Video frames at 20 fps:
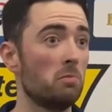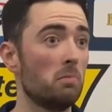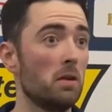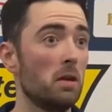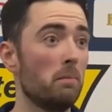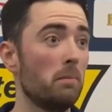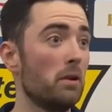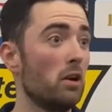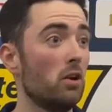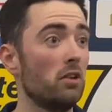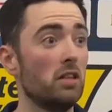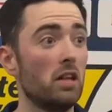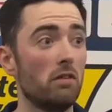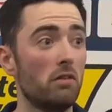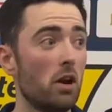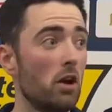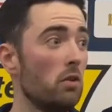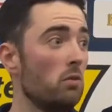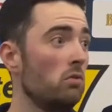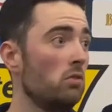be behind
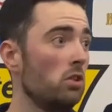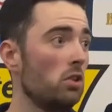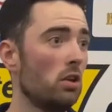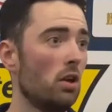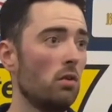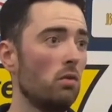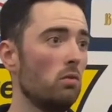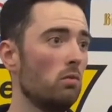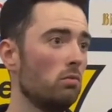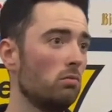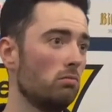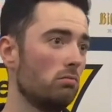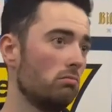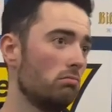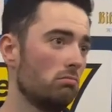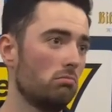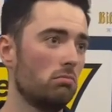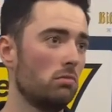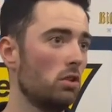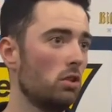their own. You know,
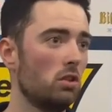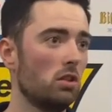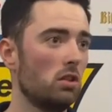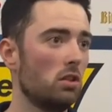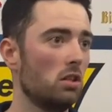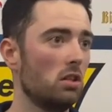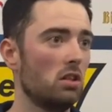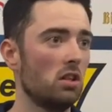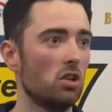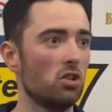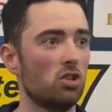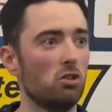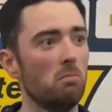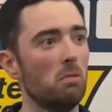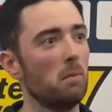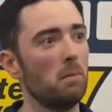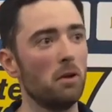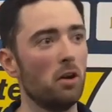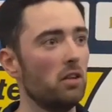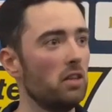the Dutch should
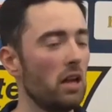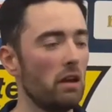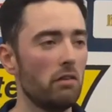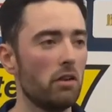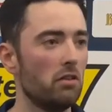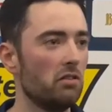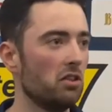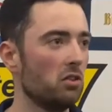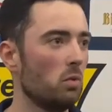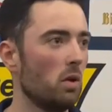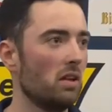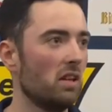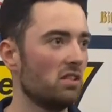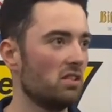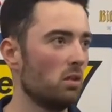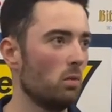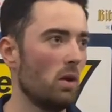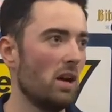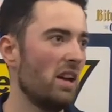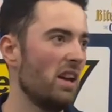be behind their own as well. That's
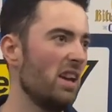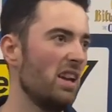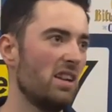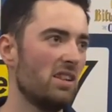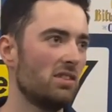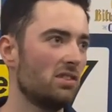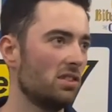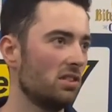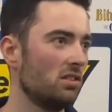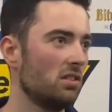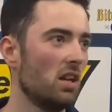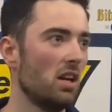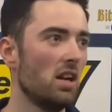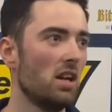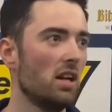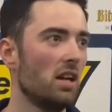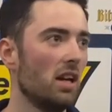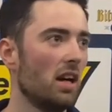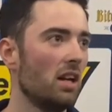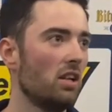the way it is. And,
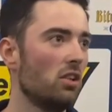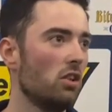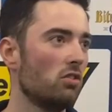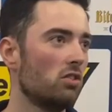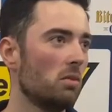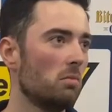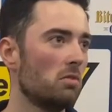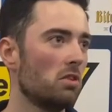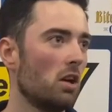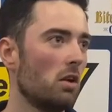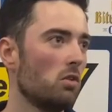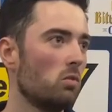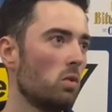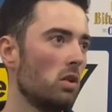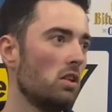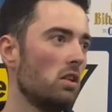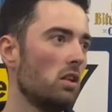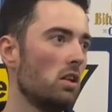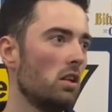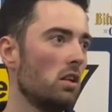you know, sometimes
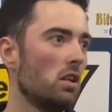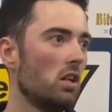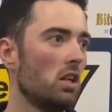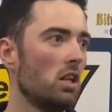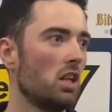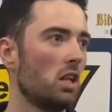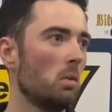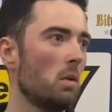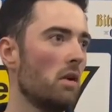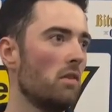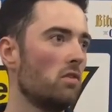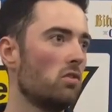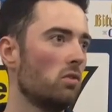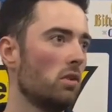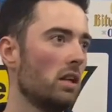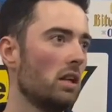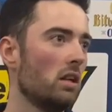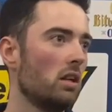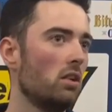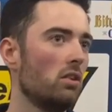when you come over to
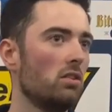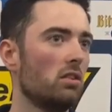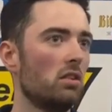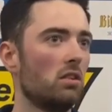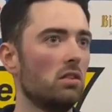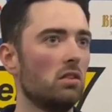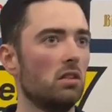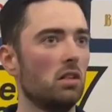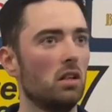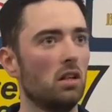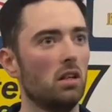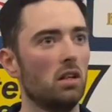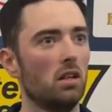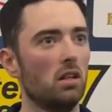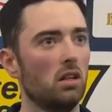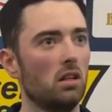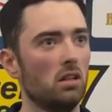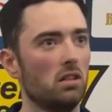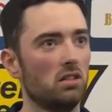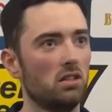England, and
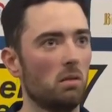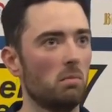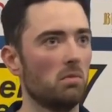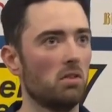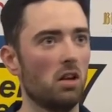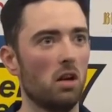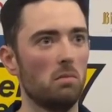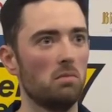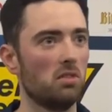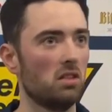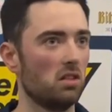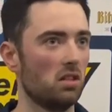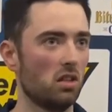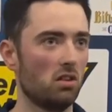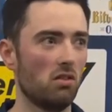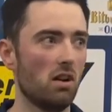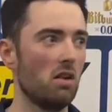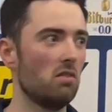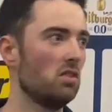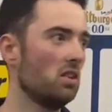sometimes the
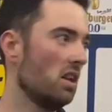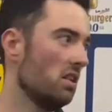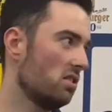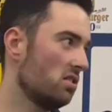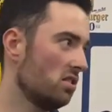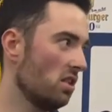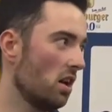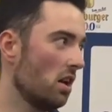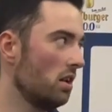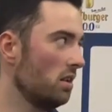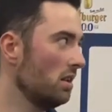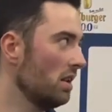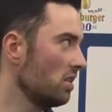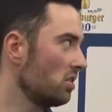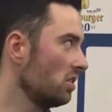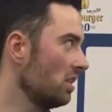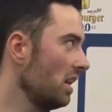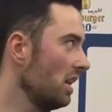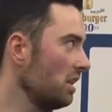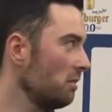crowd's against certain
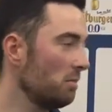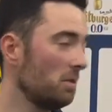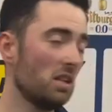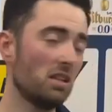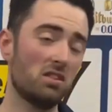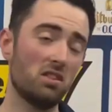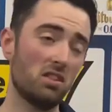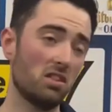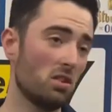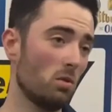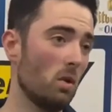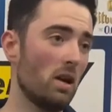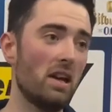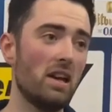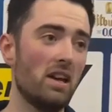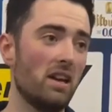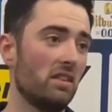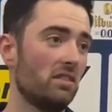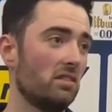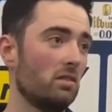nationalities. But that's just the way
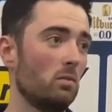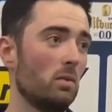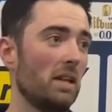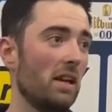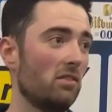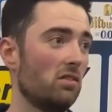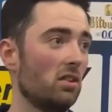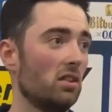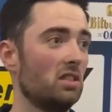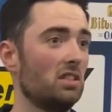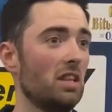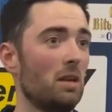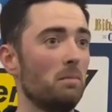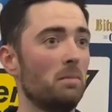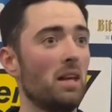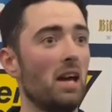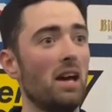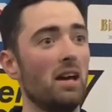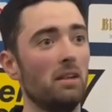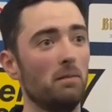it is, and we have to
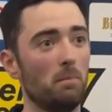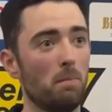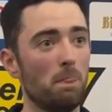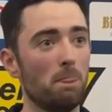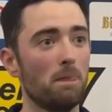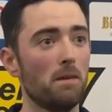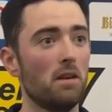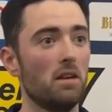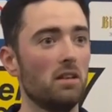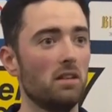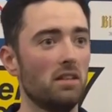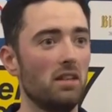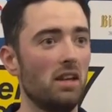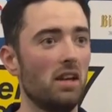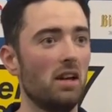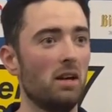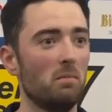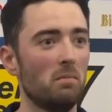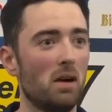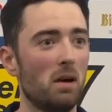accept that. And
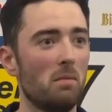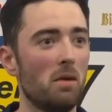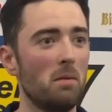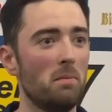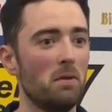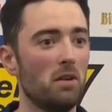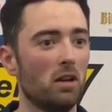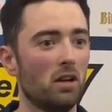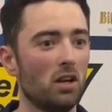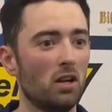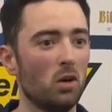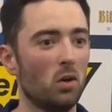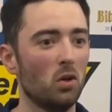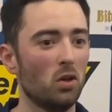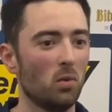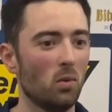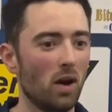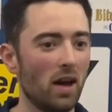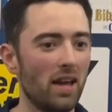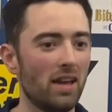yeah, I'm hoping I can go all
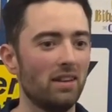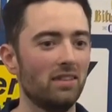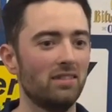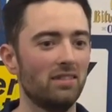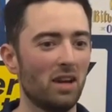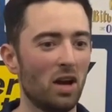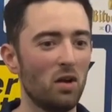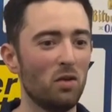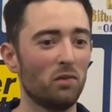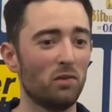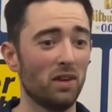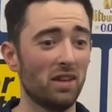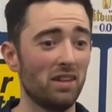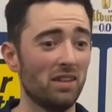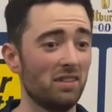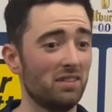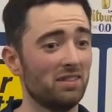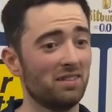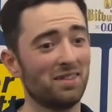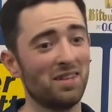the way, and
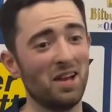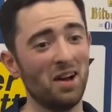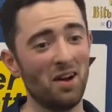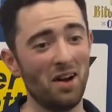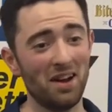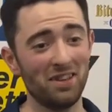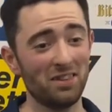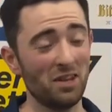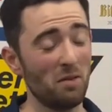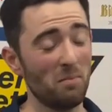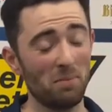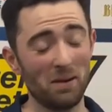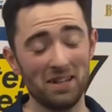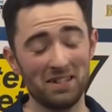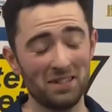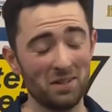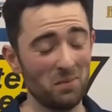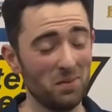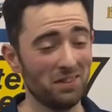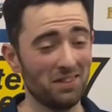hopefully I don't play
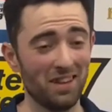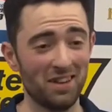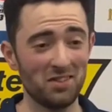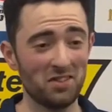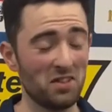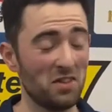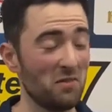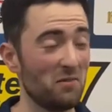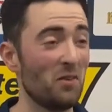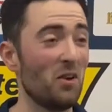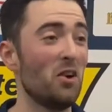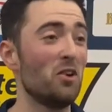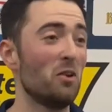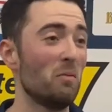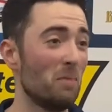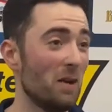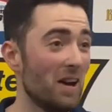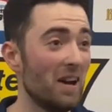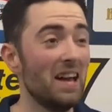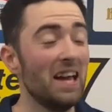someone Dutch in the final.
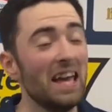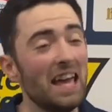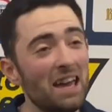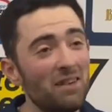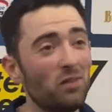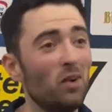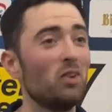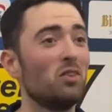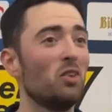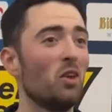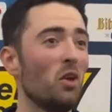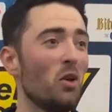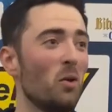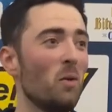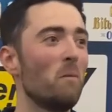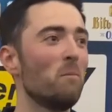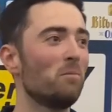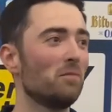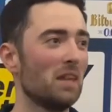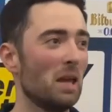But if I do,
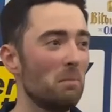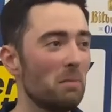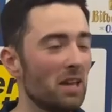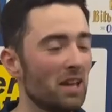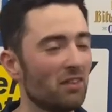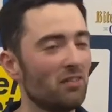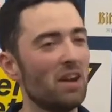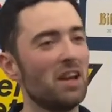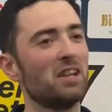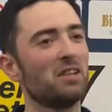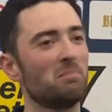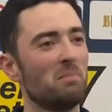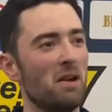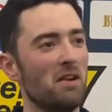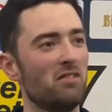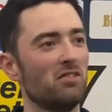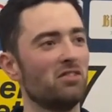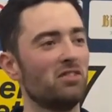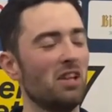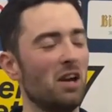it'd be a great
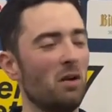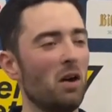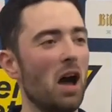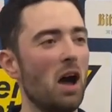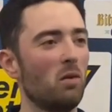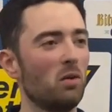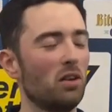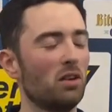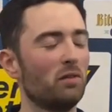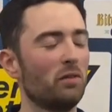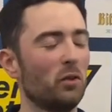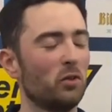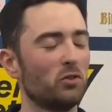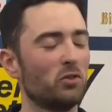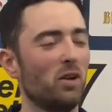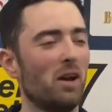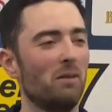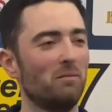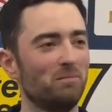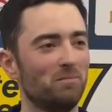experience, and I'll look forward
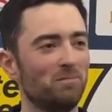to it.